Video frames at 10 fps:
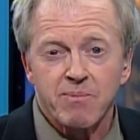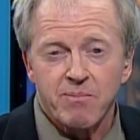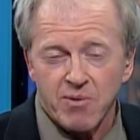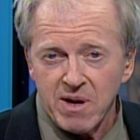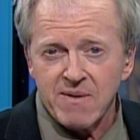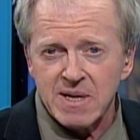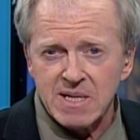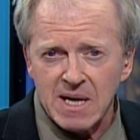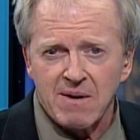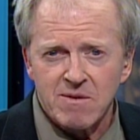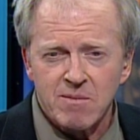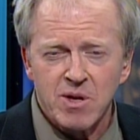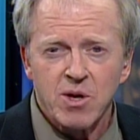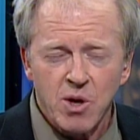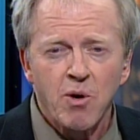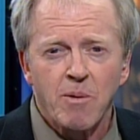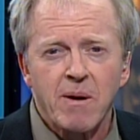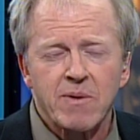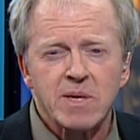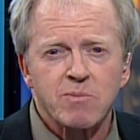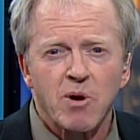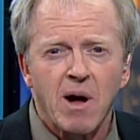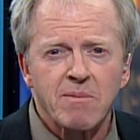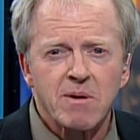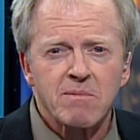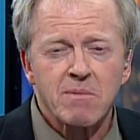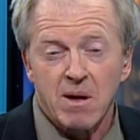previous government knew about this problem